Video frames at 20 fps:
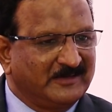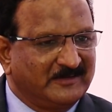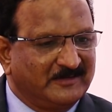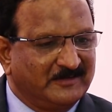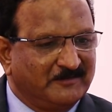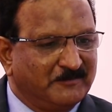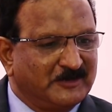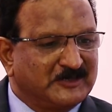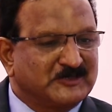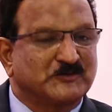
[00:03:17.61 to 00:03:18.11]

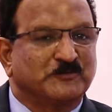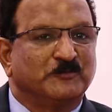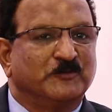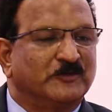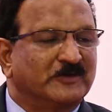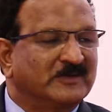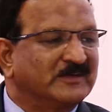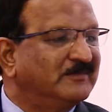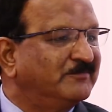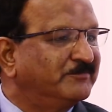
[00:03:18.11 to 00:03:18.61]
are much
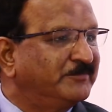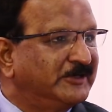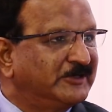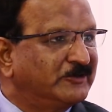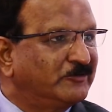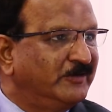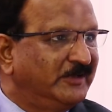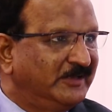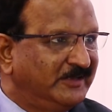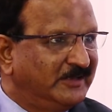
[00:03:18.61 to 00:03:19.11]
more
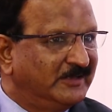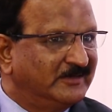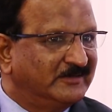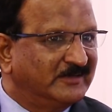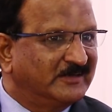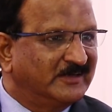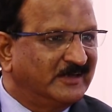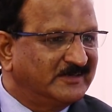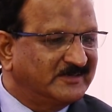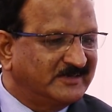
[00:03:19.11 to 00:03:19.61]
compared to any
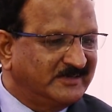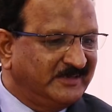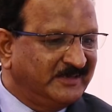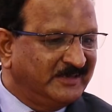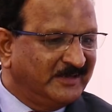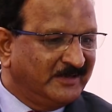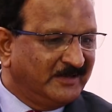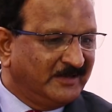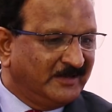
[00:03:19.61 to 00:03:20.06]
other country.